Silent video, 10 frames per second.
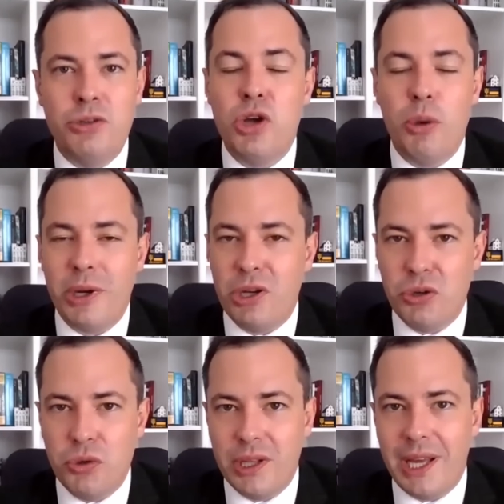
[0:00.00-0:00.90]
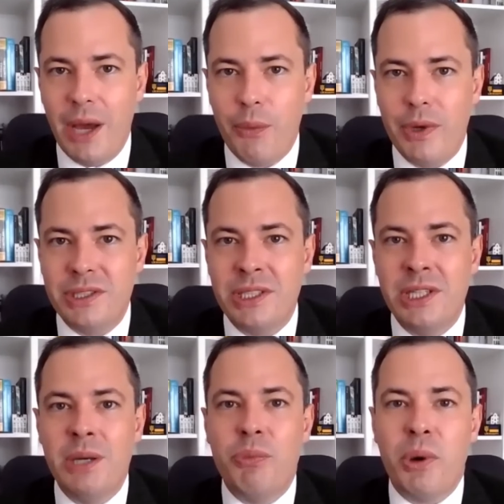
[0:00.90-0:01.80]
Nobody knew who the guy was,
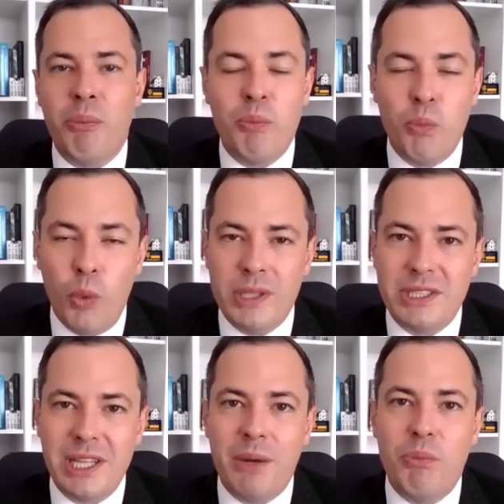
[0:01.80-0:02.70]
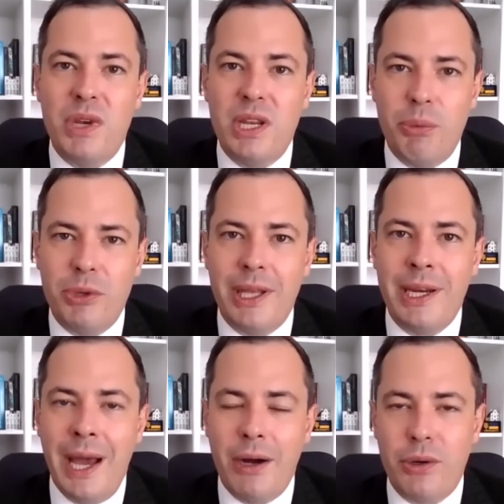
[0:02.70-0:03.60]
but once again,
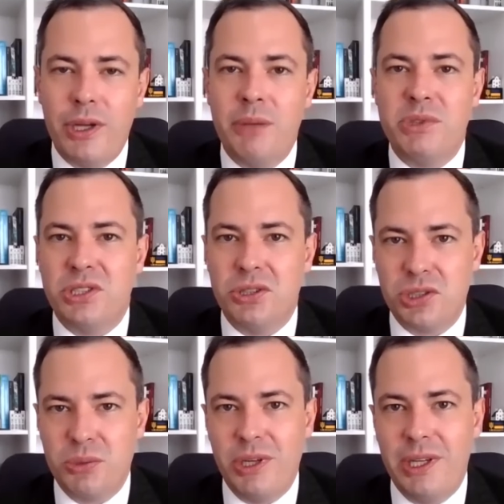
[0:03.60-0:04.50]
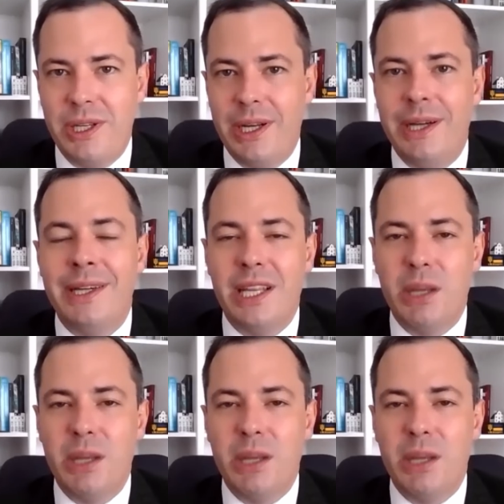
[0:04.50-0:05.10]
manipulating algorithms and social media,